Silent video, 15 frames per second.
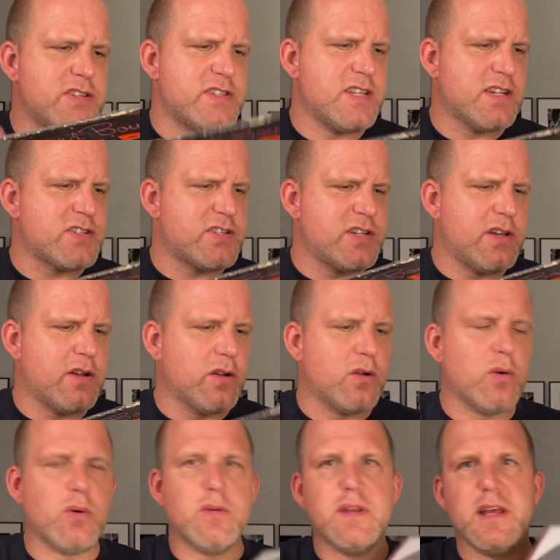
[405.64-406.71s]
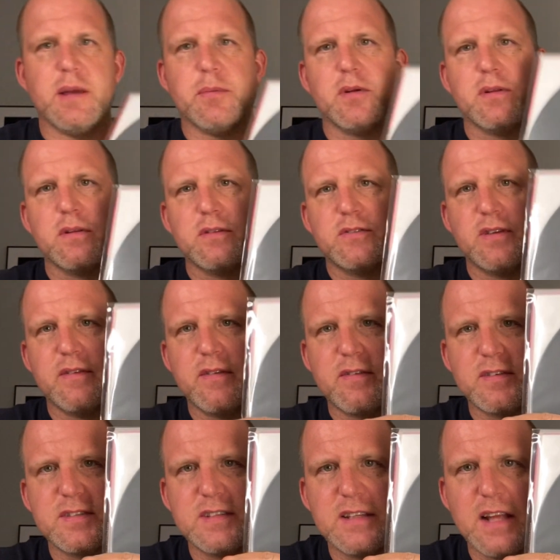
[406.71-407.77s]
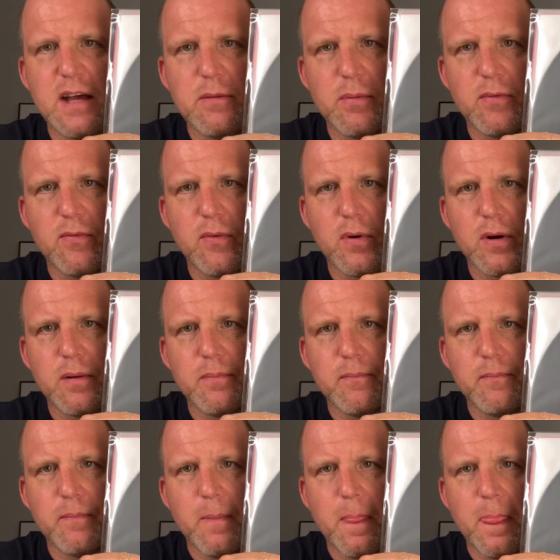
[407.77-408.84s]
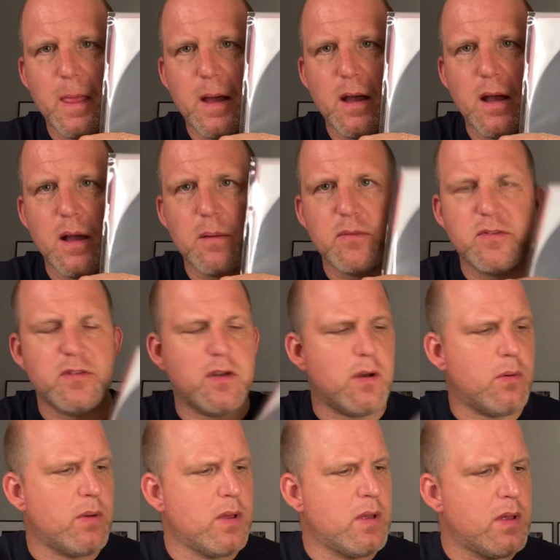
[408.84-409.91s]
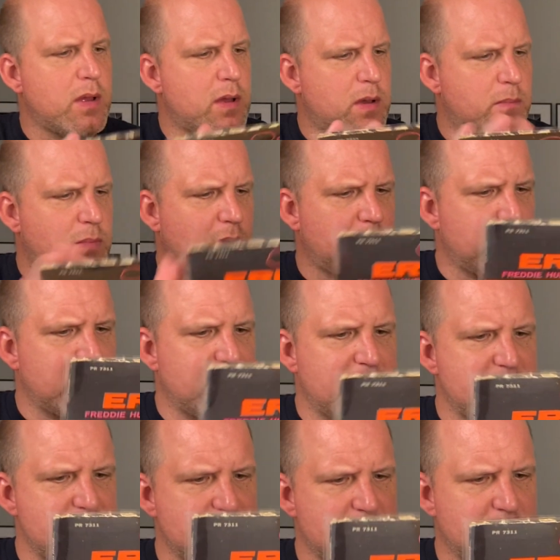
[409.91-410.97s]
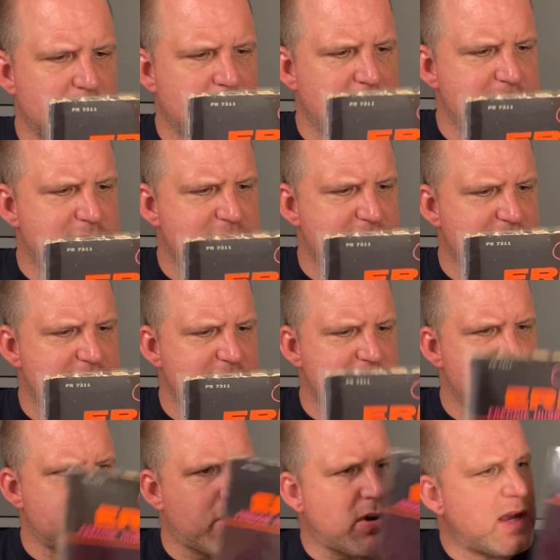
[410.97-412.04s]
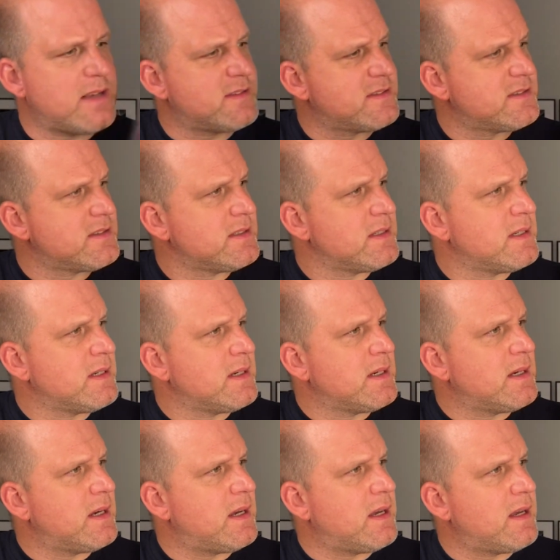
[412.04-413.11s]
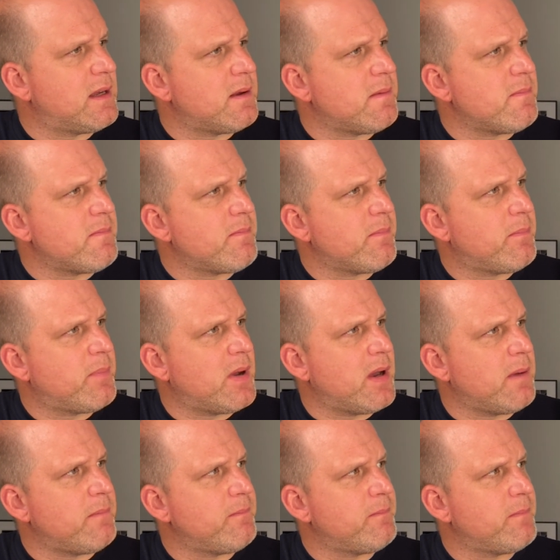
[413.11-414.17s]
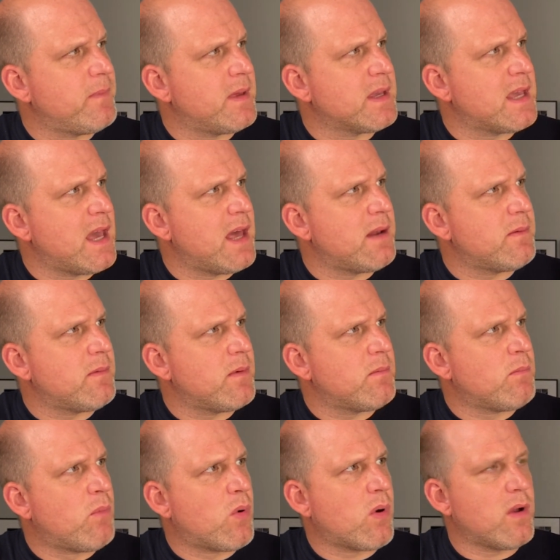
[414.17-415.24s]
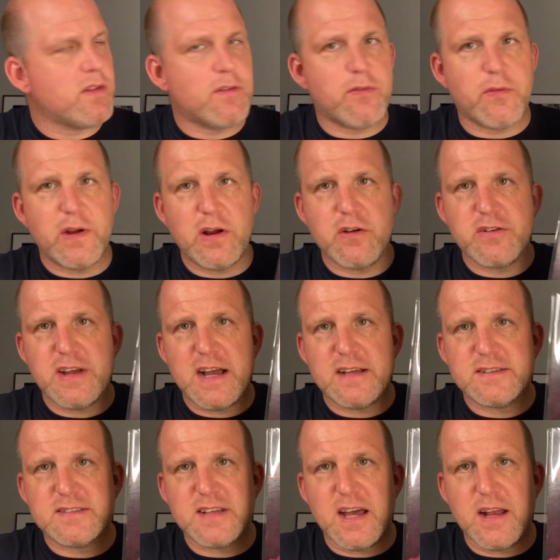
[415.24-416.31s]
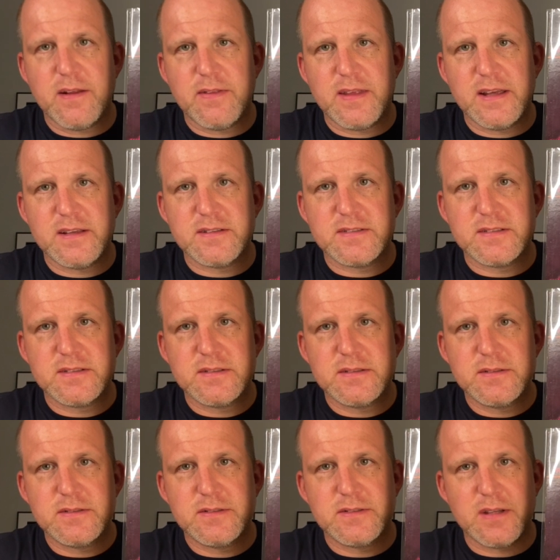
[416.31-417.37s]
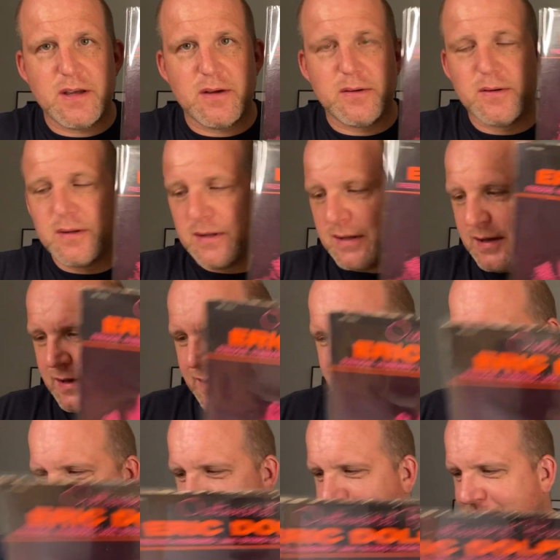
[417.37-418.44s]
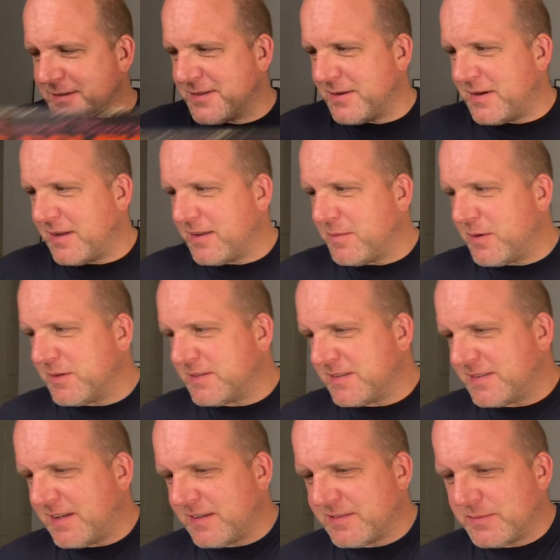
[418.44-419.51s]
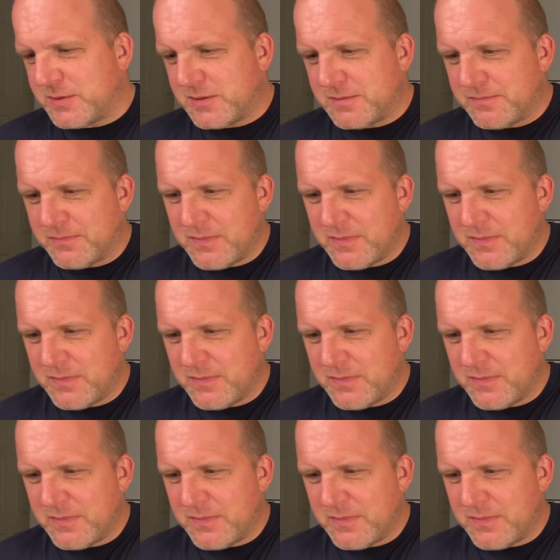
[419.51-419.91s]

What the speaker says: It's actually on a gold label, so I've never seen that before. So probably late '60s press, but again, more on the freer jazz side of things. So also not the most accessible,